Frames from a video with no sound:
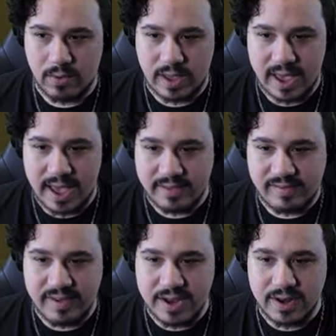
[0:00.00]
Okay, I
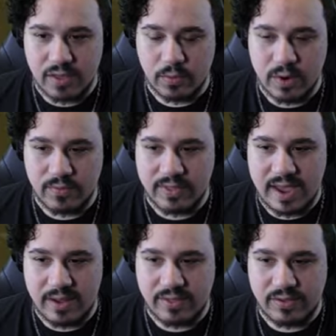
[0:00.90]
see another one over
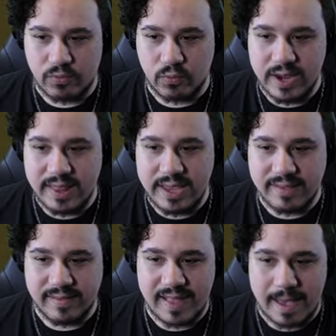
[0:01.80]
there. This really
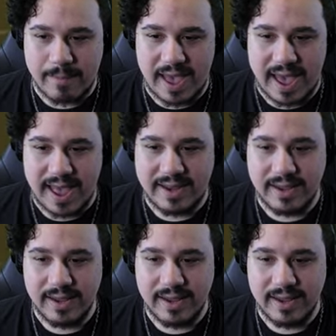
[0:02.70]
isn't that bad.